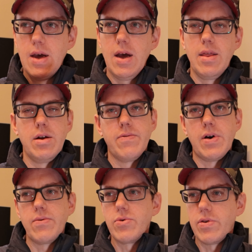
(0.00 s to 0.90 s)
and then a
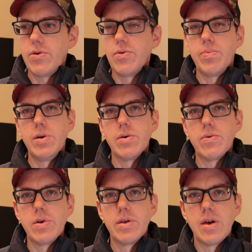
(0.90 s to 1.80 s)
512
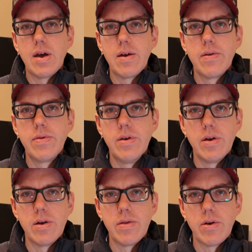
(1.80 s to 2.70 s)
appeal is at
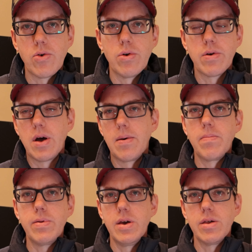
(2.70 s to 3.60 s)
the court of
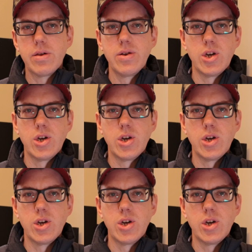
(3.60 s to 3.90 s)
common pleas,